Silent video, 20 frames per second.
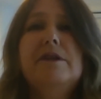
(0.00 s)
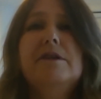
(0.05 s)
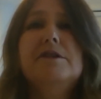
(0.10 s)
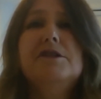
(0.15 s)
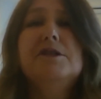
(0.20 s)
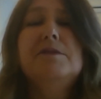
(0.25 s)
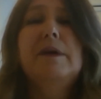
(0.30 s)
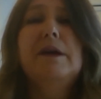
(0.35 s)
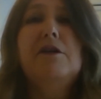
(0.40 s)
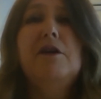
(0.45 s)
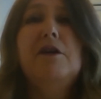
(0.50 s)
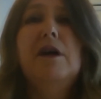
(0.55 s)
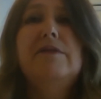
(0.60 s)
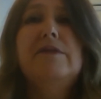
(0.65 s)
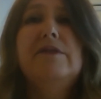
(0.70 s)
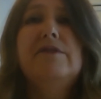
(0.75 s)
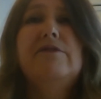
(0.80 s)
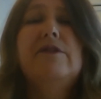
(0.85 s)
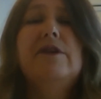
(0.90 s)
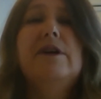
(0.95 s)
just about
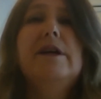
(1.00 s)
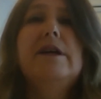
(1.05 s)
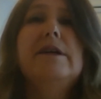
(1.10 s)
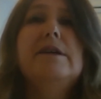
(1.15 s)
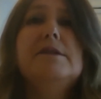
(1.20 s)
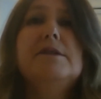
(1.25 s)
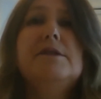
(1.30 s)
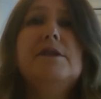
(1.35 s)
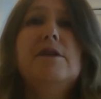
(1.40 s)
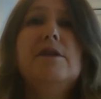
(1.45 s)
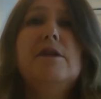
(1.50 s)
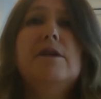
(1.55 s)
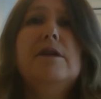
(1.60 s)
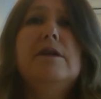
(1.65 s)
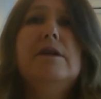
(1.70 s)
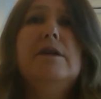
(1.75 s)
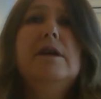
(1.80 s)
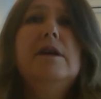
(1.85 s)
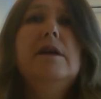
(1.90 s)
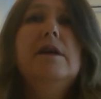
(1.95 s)
COVID free.
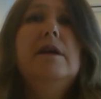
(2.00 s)
So